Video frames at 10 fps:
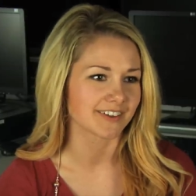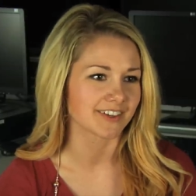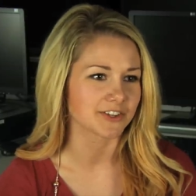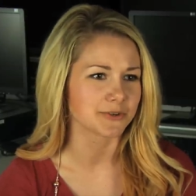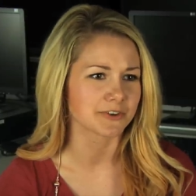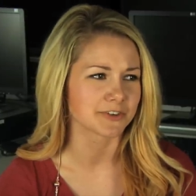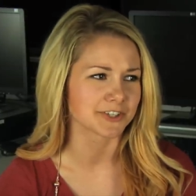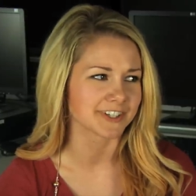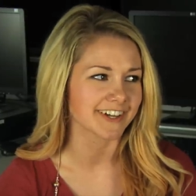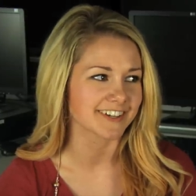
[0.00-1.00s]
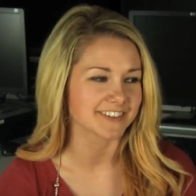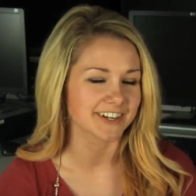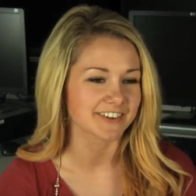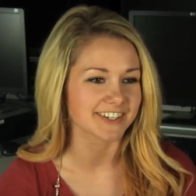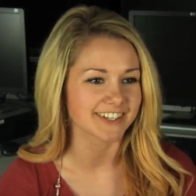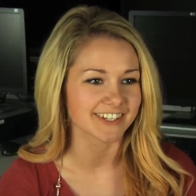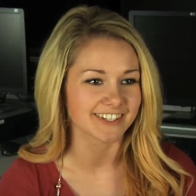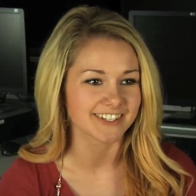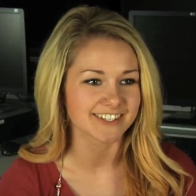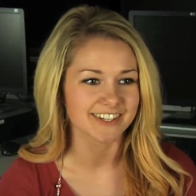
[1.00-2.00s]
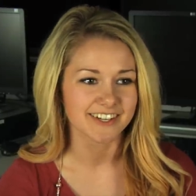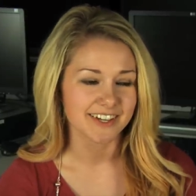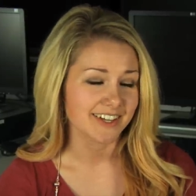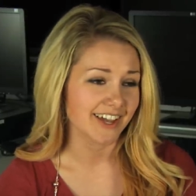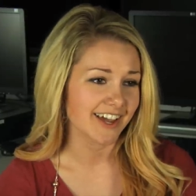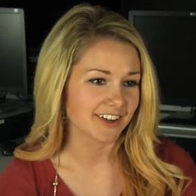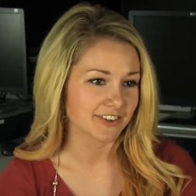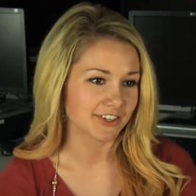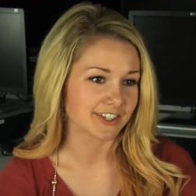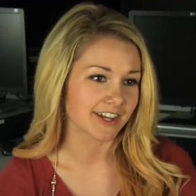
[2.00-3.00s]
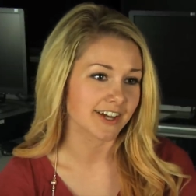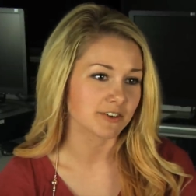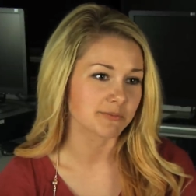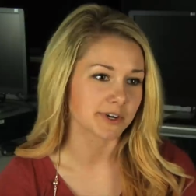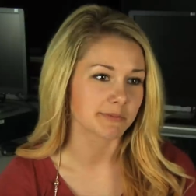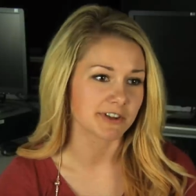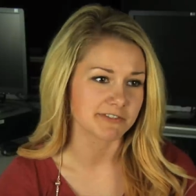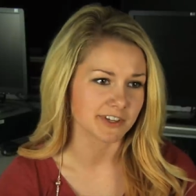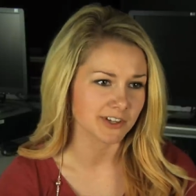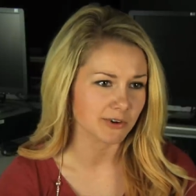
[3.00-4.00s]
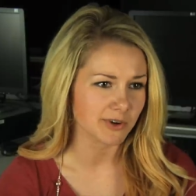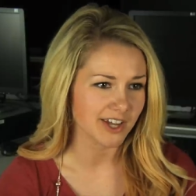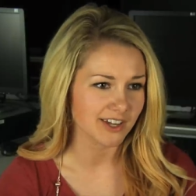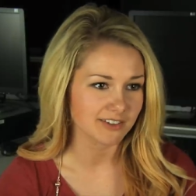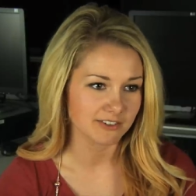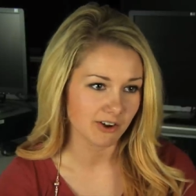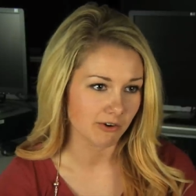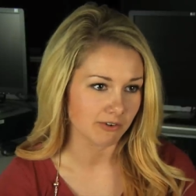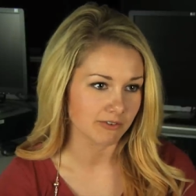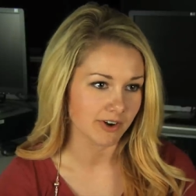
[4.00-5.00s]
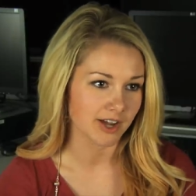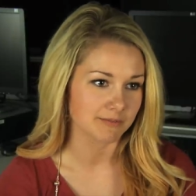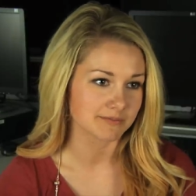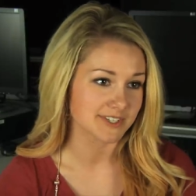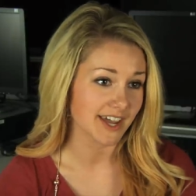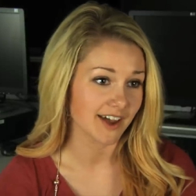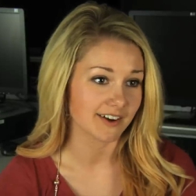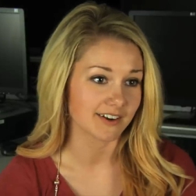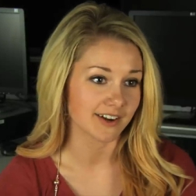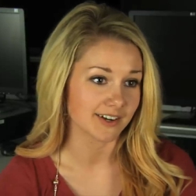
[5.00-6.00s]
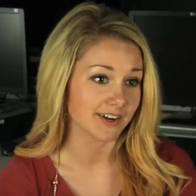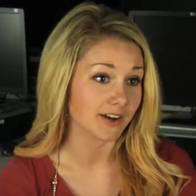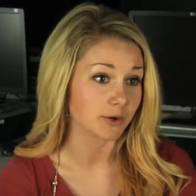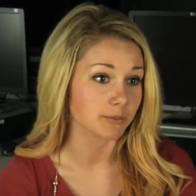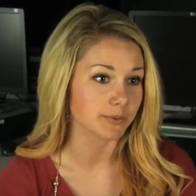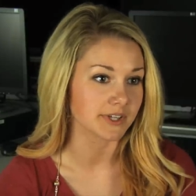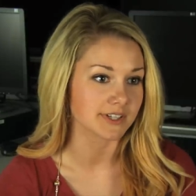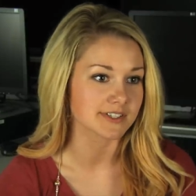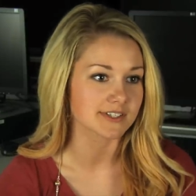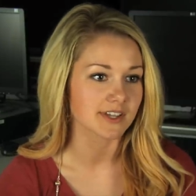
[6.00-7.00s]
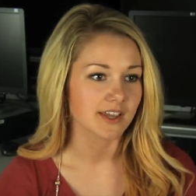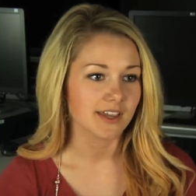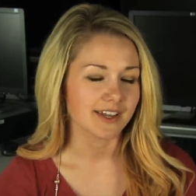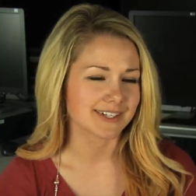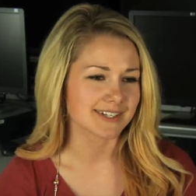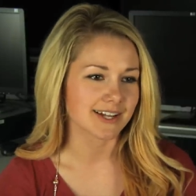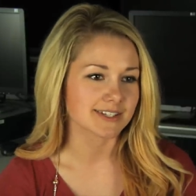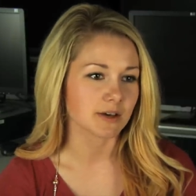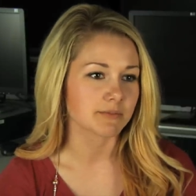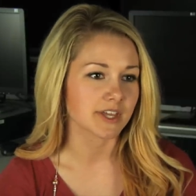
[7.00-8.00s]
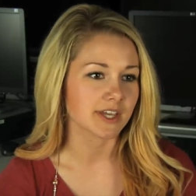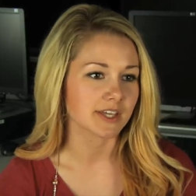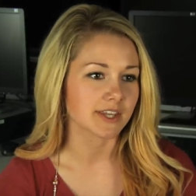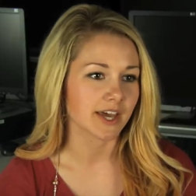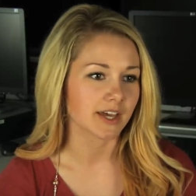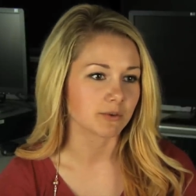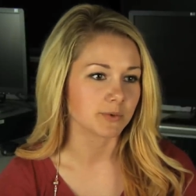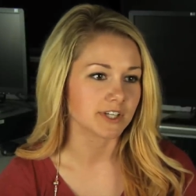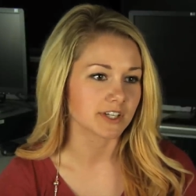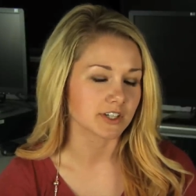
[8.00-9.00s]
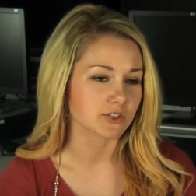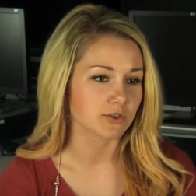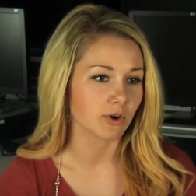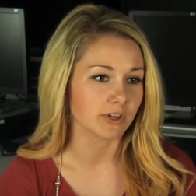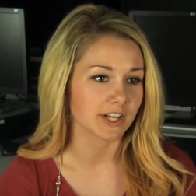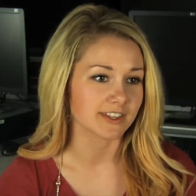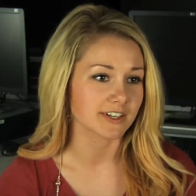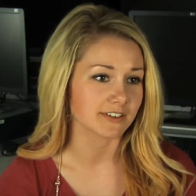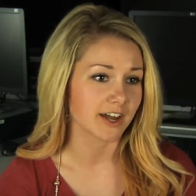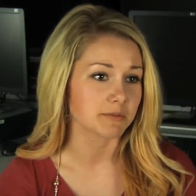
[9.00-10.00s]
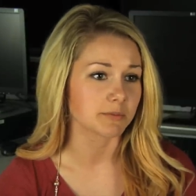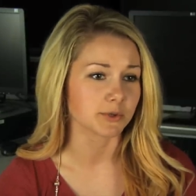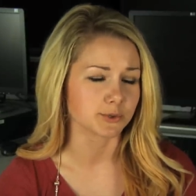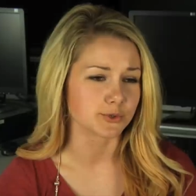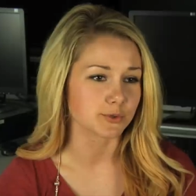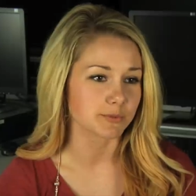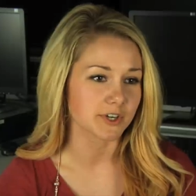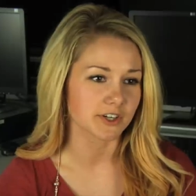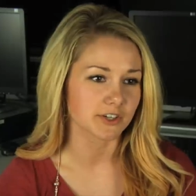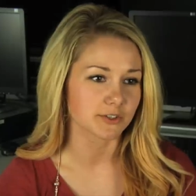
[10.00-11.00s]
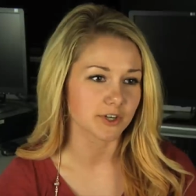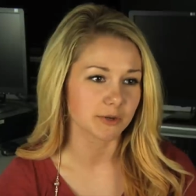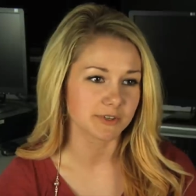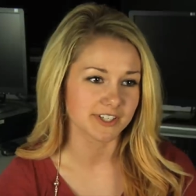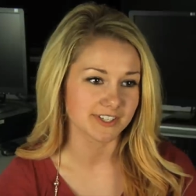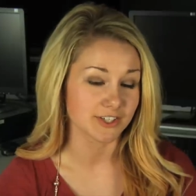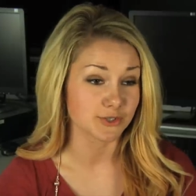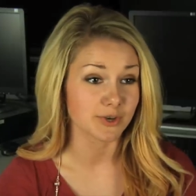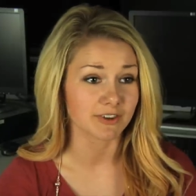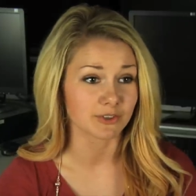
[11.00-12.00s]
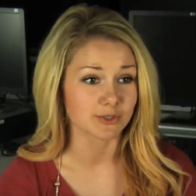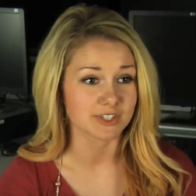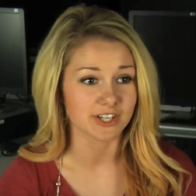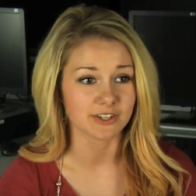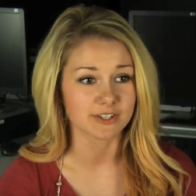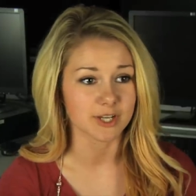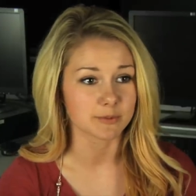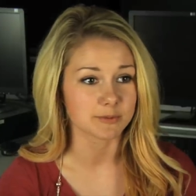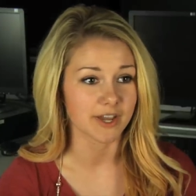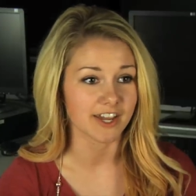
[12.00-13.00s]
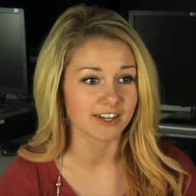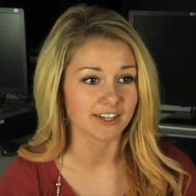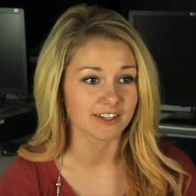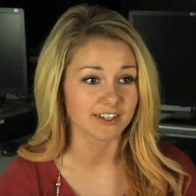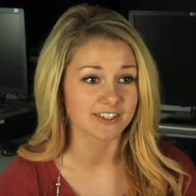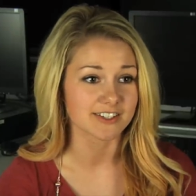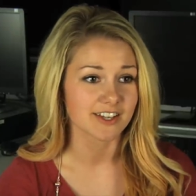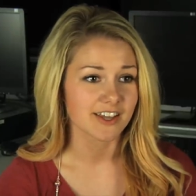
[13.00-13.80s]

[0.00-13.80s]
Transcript: like you have a good life and everything. And it's, yeah, I have a good life, but am I feeling okay? No, I'm sad and I need help. It's, it's not something that we can control. And I think a lot of people do sweep it under the rug because they do have those stereotypes behind it. And it's